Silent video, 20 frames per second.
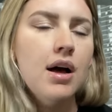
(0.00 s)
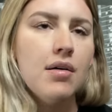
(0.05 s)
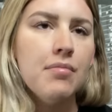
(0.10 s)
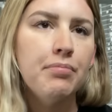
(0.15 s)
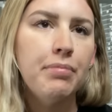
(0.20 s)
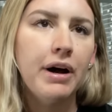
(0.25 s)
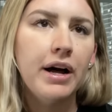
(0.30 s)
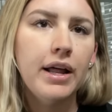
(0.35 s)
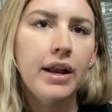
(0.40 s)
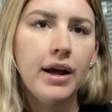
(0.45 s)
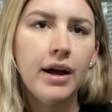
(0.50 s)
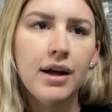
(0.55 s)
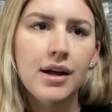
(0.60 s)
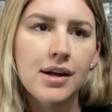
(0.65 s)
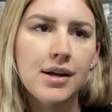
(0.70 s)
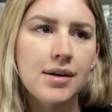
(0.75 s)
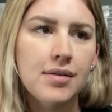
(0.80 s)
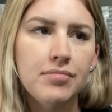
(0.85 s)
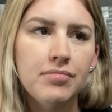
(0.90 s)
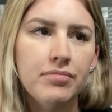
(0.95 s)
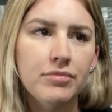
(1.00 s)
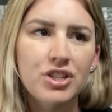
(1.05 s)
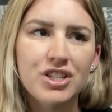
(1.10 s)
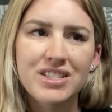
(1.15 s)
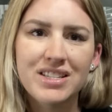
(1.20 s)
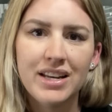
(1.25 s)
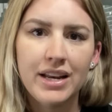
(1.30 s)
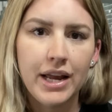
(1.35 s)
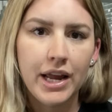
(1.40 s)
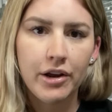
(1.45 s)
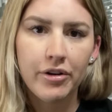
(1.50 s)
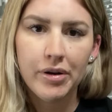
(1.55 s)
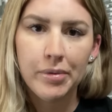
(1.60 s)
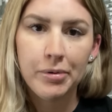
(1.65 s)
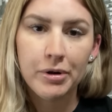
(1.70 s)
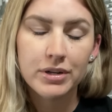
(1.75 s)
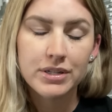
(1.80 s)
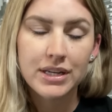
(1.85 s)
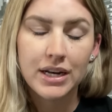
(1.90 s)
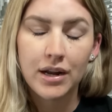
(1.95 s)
But just an angry person.